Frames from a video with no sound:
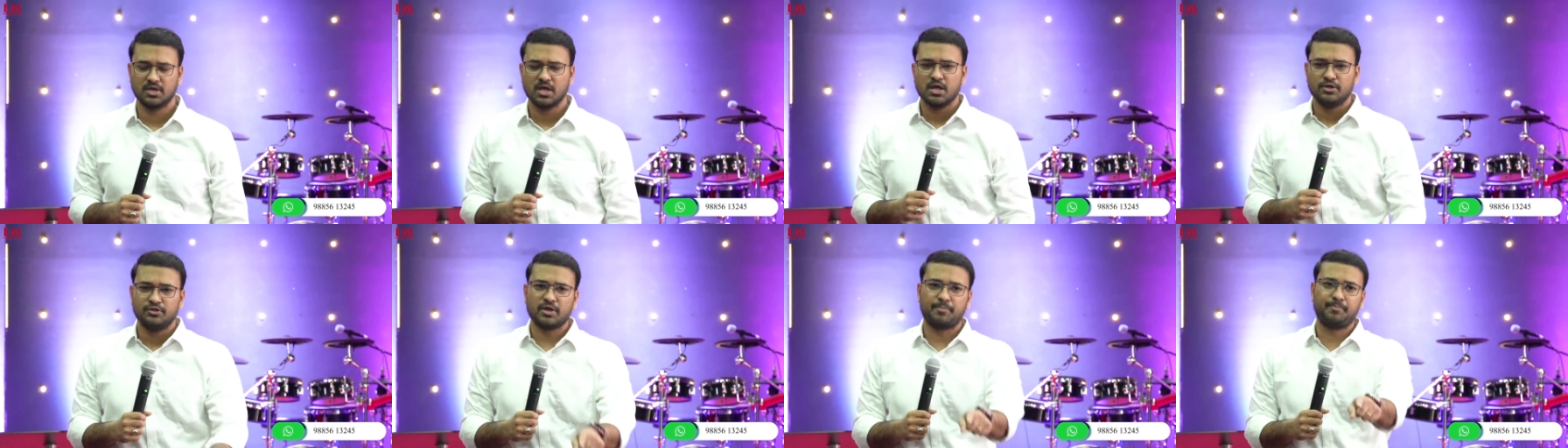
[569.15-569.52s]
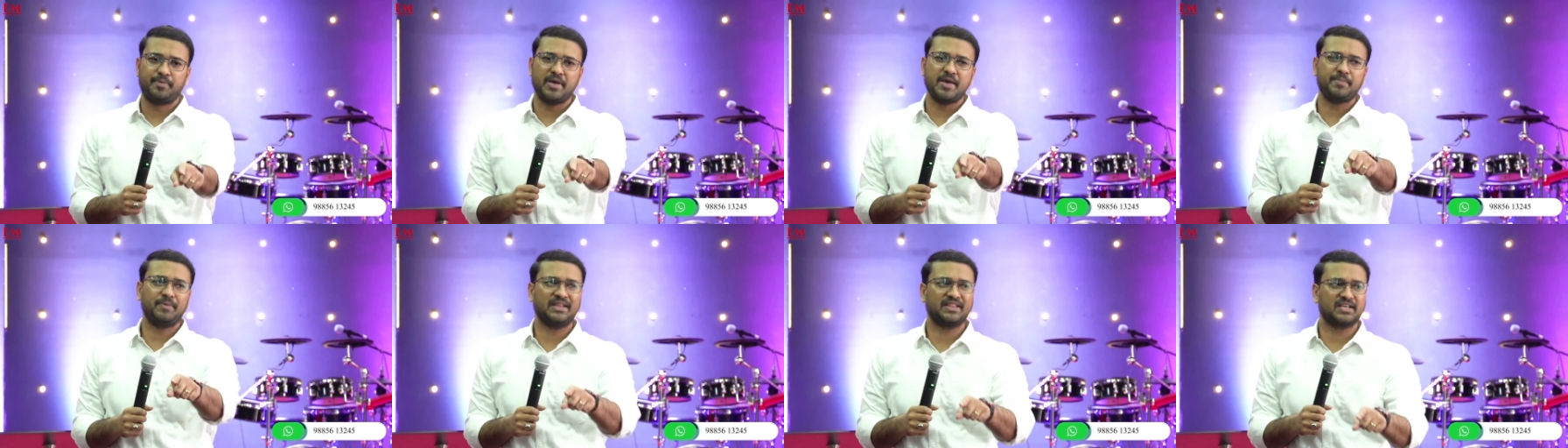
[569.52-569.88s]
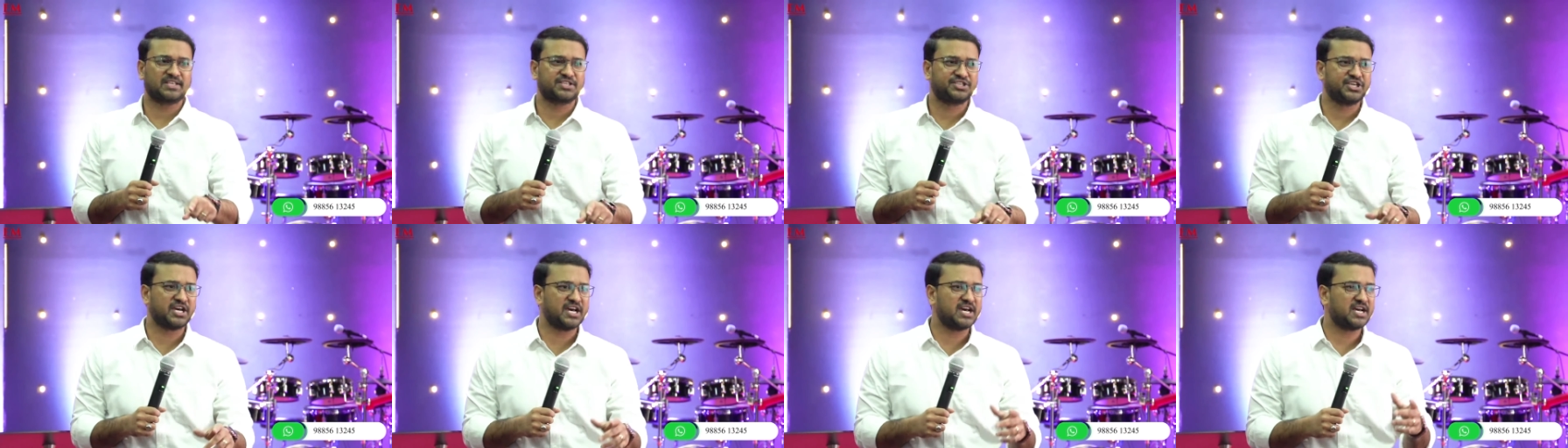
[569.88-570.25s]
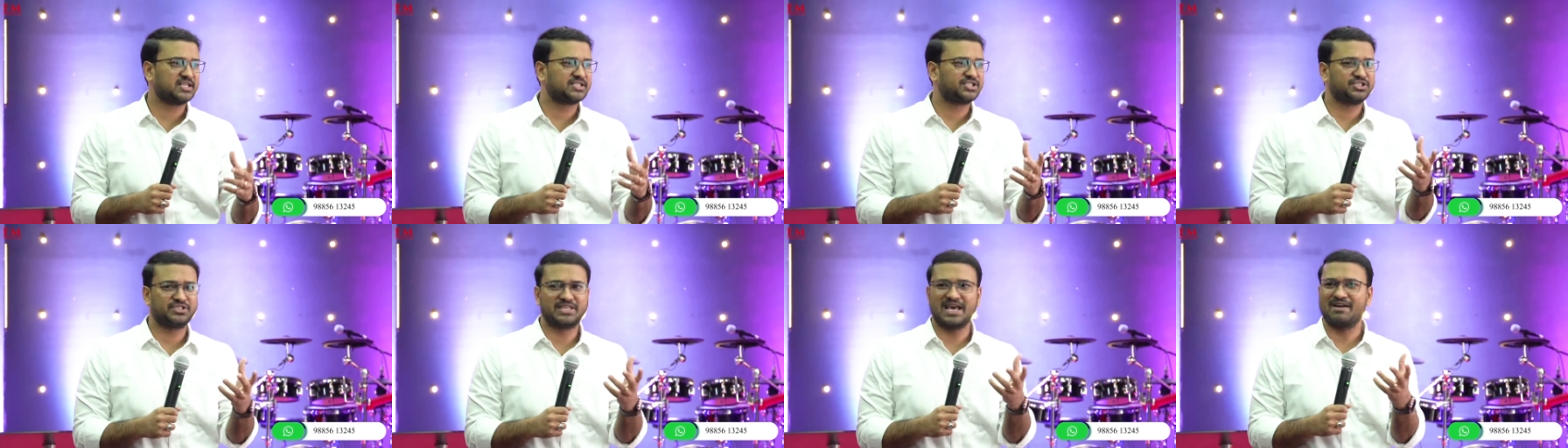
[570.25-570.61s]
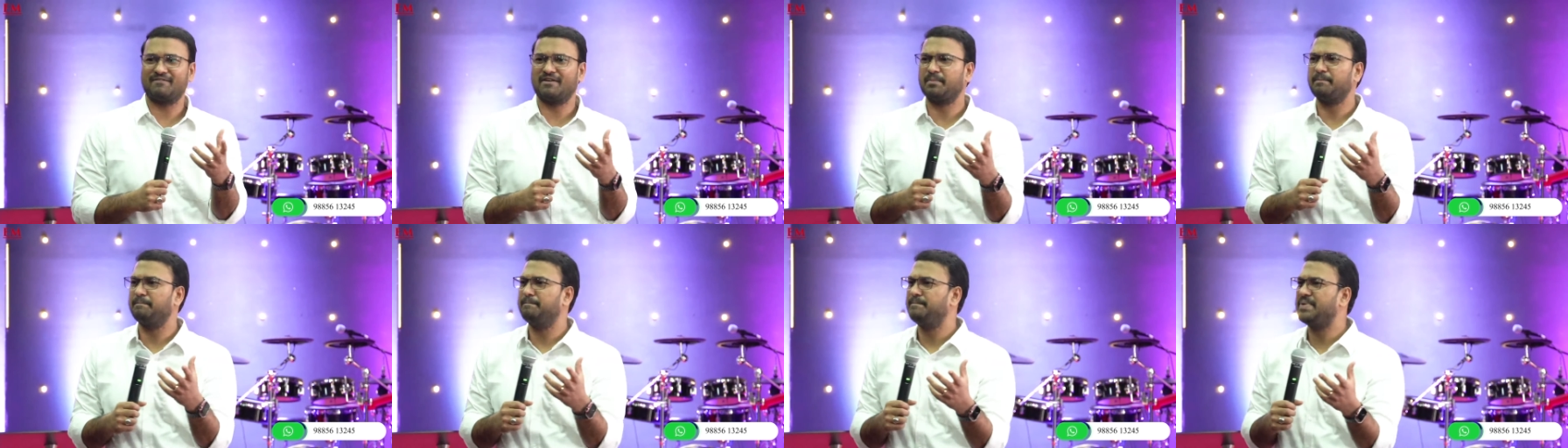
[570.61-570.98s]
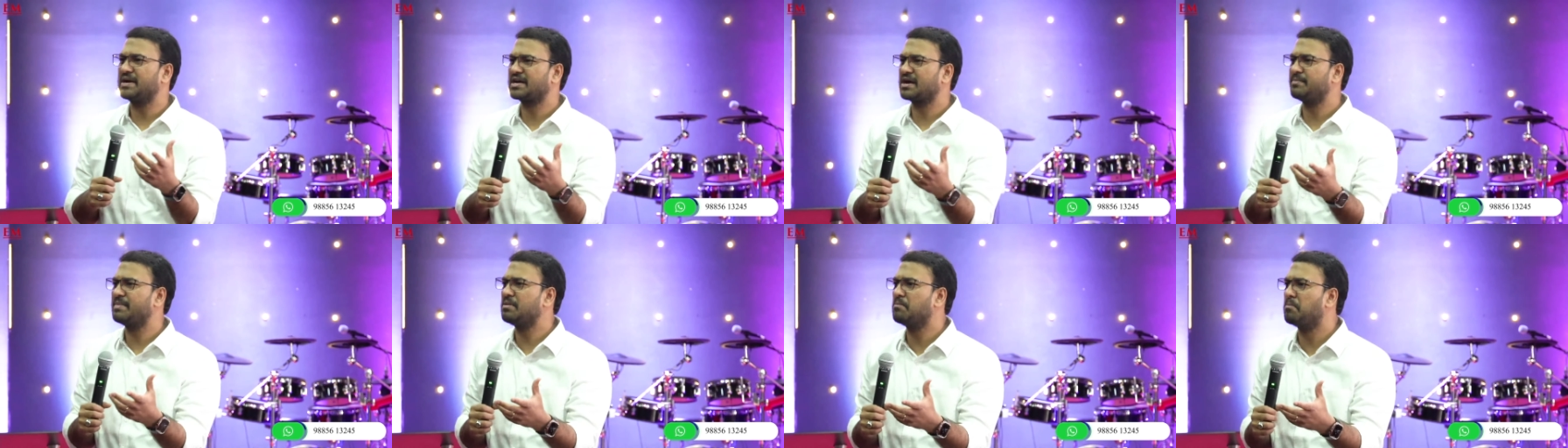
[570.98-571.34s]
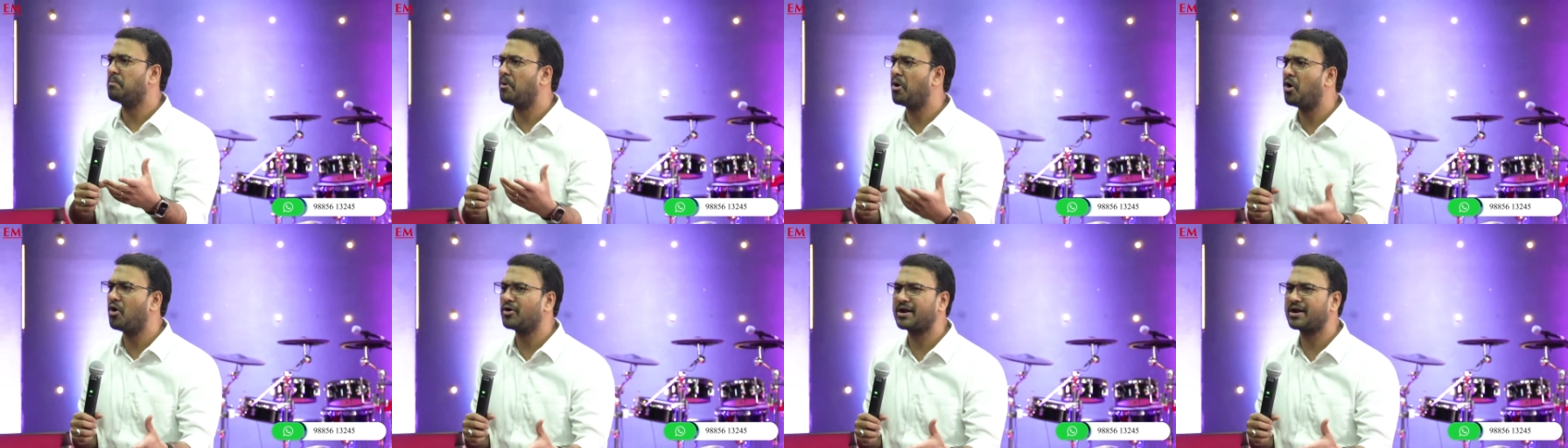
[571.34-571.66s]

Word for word: The people in the church, they were becoming more